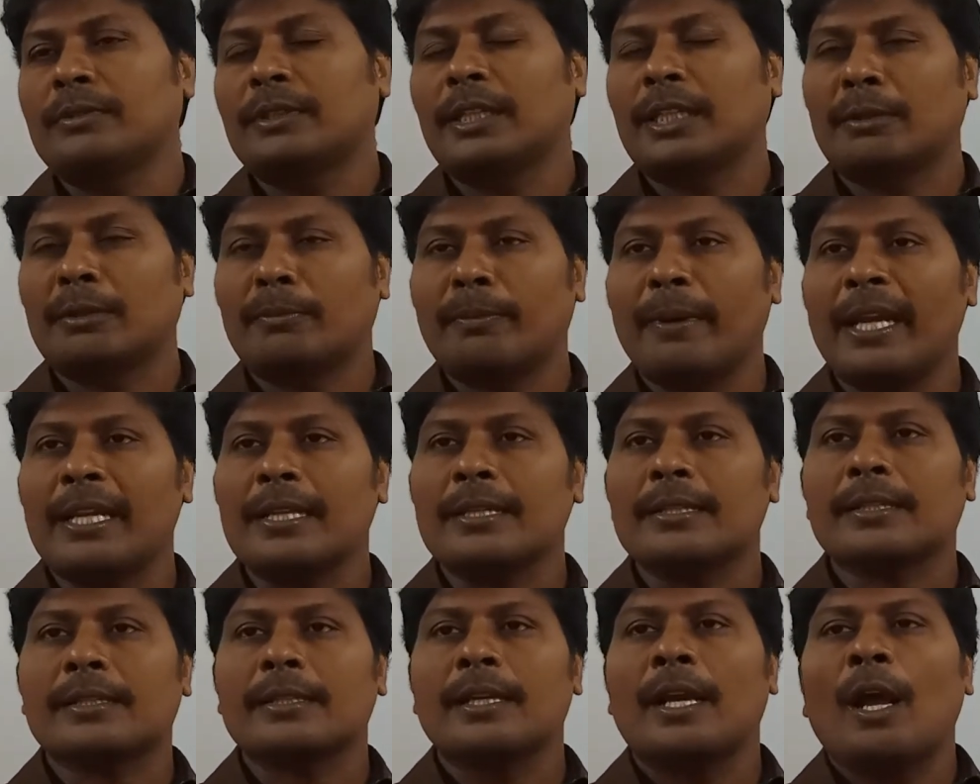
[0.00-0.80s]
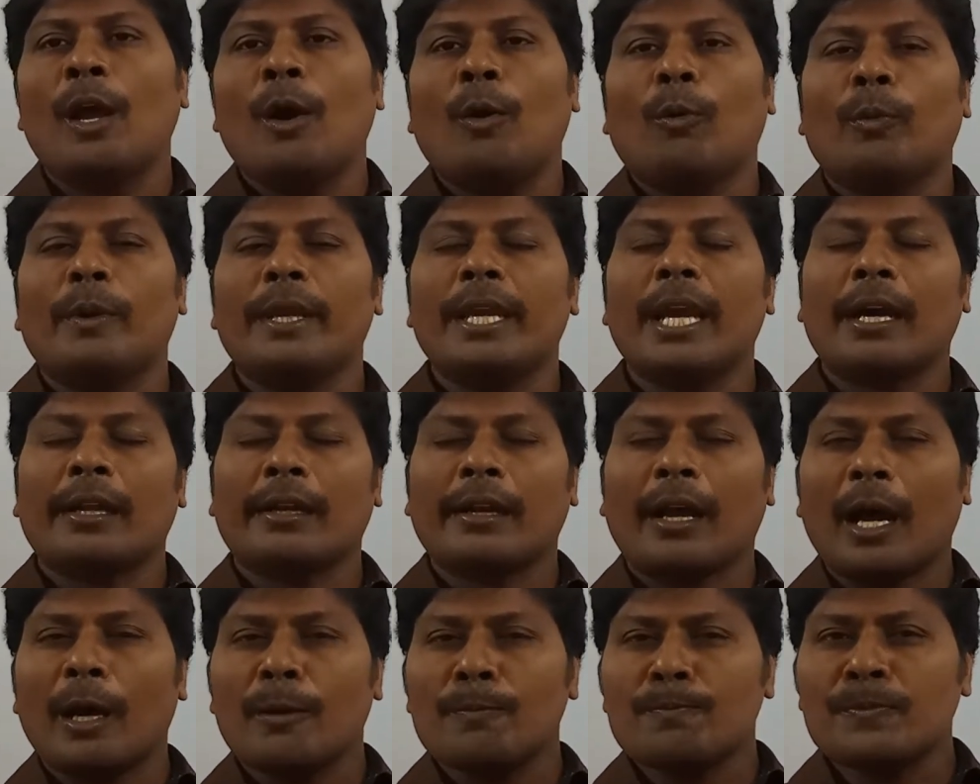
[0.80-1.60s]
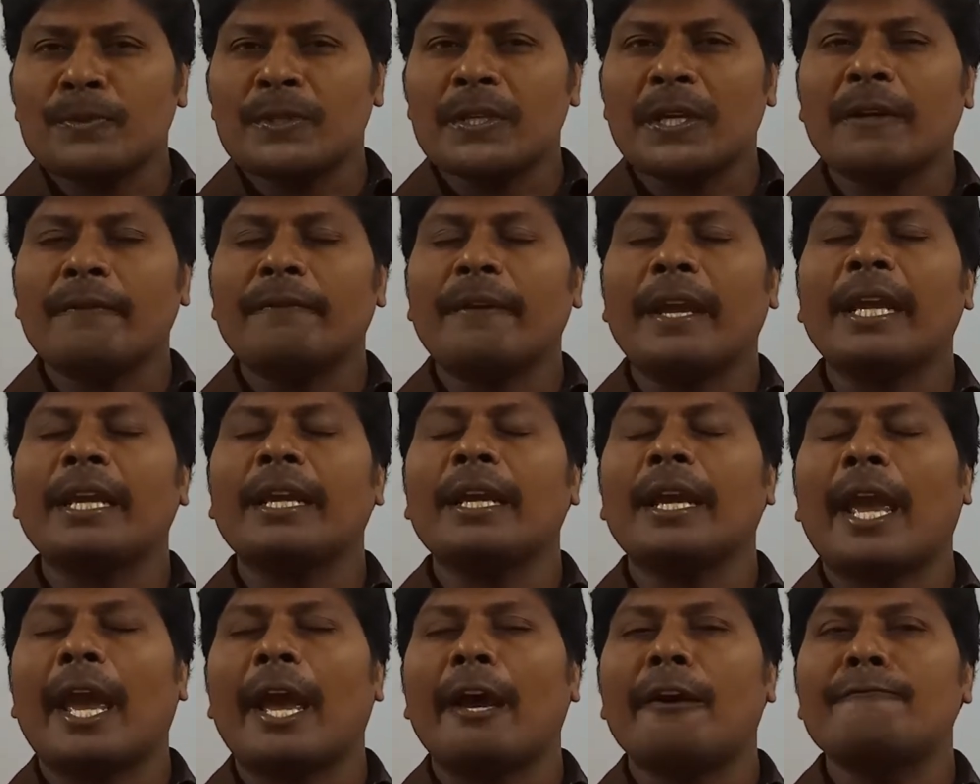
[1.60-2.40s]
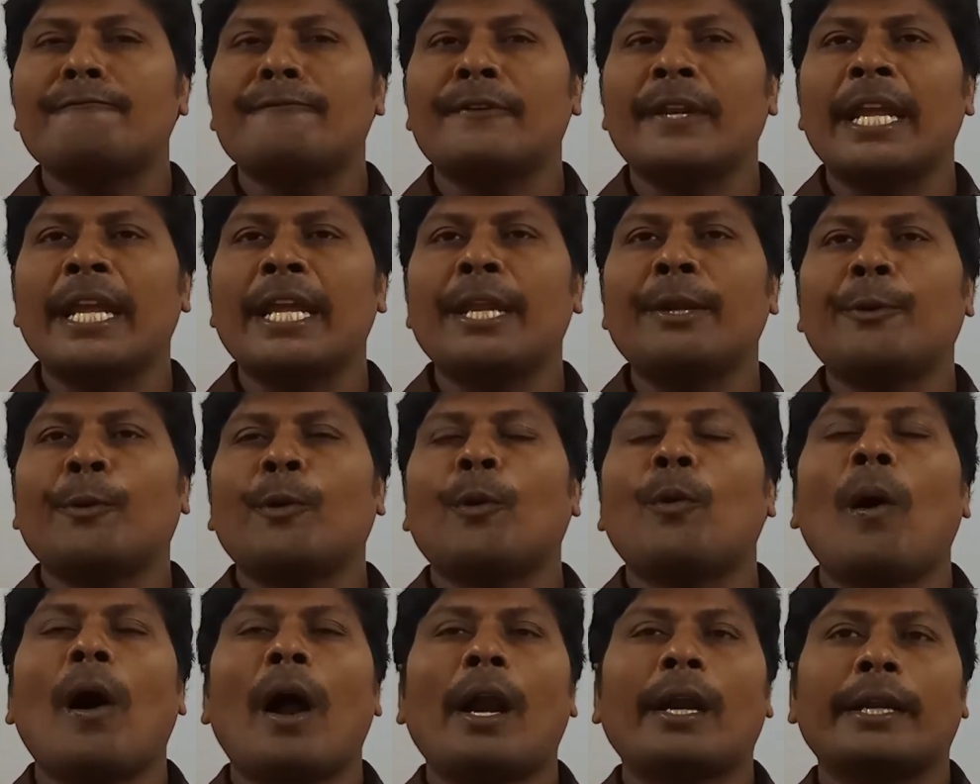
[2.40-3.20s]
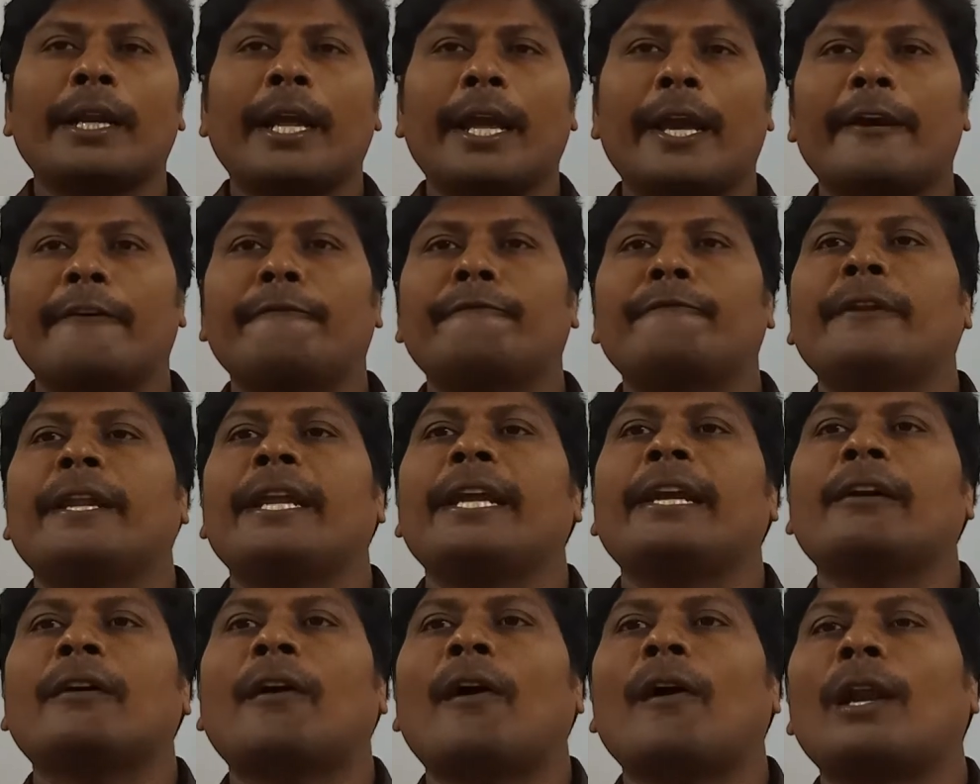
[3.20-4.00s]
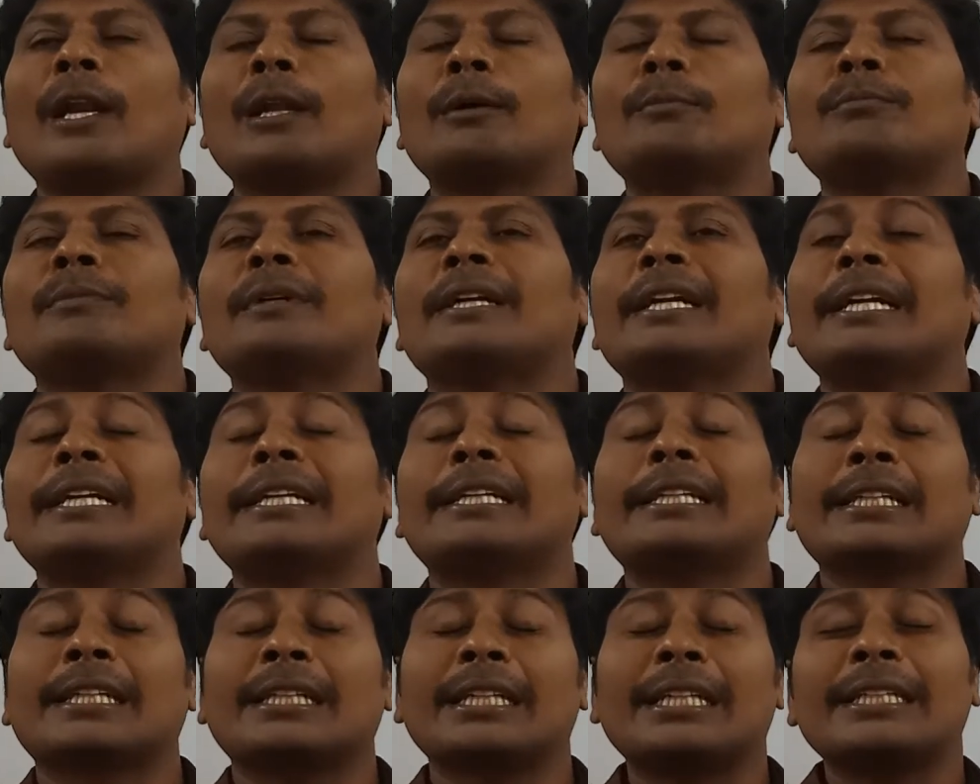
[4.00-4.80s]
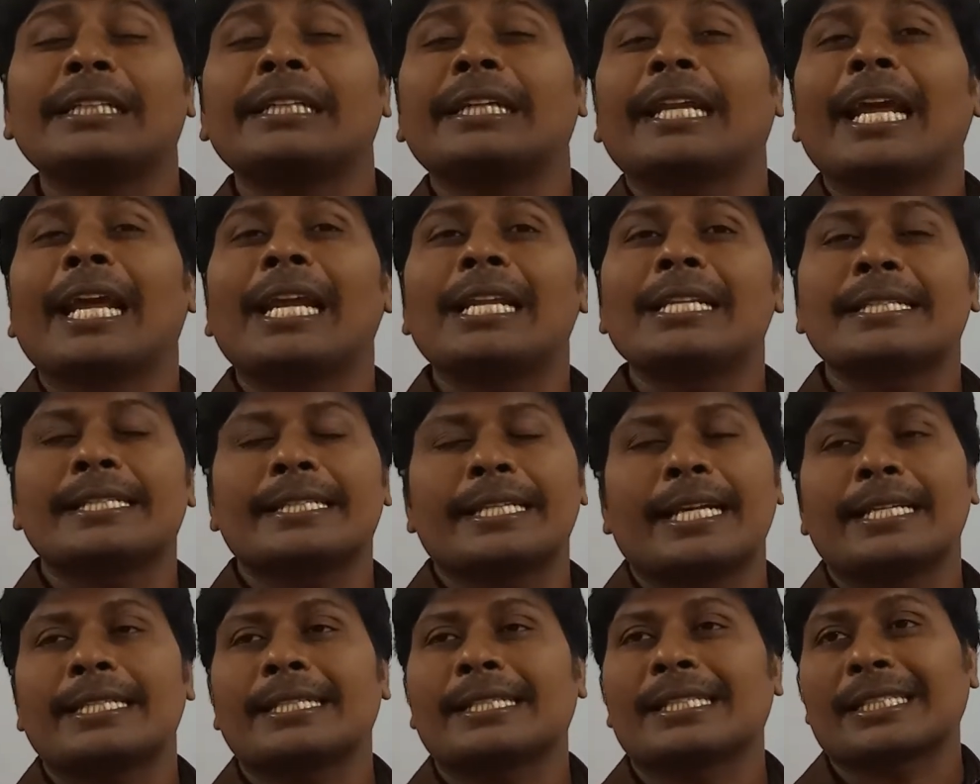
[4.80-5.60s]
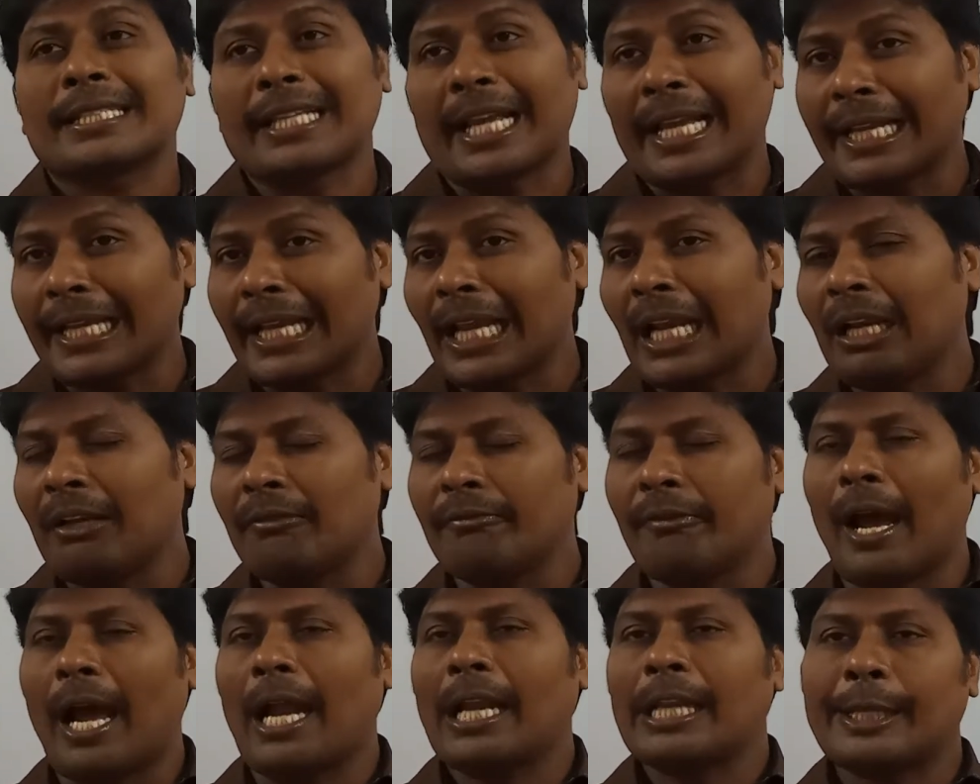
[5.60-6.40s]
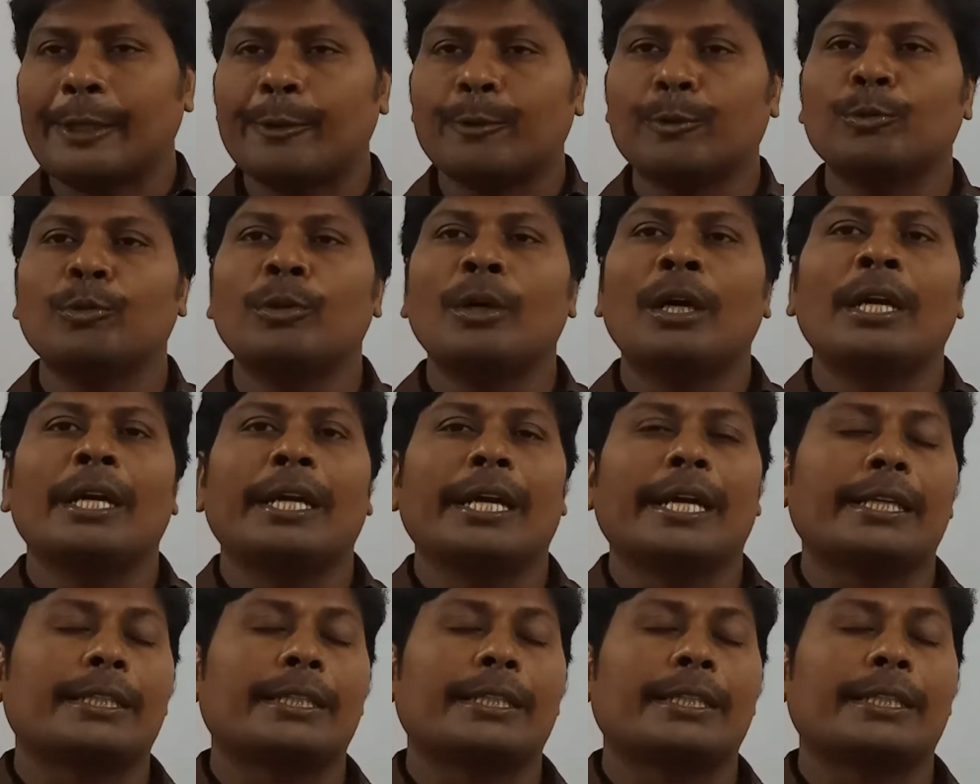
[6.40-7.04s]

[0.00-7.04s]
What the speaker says: That means we are observing every row and every column, it contains a single value.